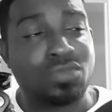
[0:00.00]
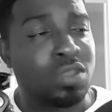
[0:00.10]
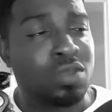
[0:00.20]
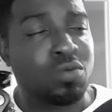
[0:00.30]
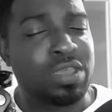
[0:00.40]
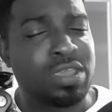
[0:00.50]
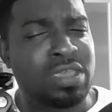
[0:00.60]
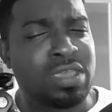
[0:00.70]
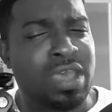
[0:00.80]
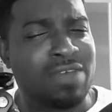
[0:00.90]
We
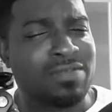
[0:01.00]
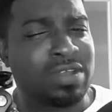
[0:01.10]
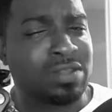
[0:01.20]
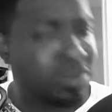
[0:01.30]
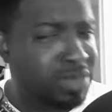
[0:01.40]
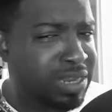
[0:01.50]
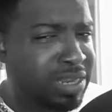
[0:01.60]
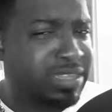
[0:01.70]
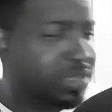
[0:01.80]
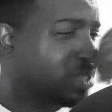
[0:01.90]
have
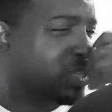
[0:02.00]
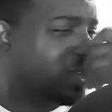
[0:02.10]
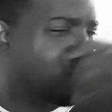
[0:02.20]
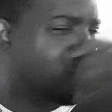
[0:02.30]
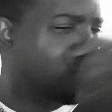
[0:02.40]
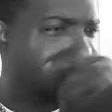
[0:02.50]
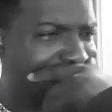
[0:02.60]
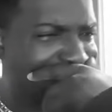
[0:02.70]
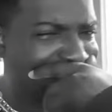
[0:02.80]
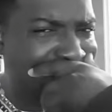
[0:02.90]
take a look at the board.
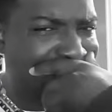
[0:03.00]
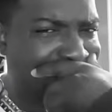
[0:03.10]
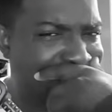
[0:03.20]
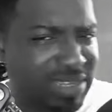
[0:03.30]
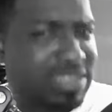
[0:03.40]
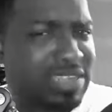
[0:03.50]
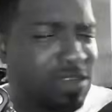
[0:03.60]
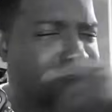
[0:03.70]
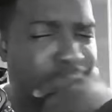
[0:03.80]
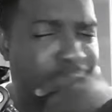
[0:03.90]
Take a look at the
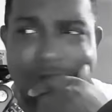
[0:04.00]
board.